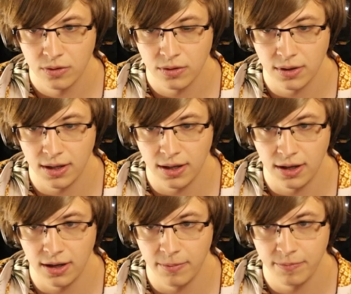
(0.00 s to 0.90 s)

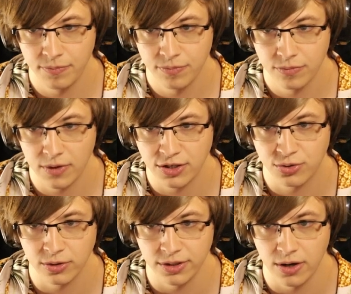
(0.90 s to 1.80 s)
Um, I
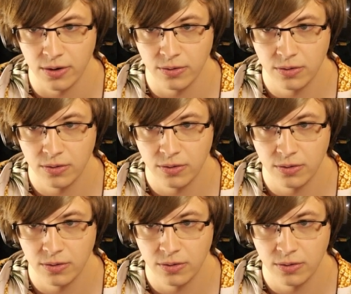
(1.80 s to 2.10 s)
truly don't.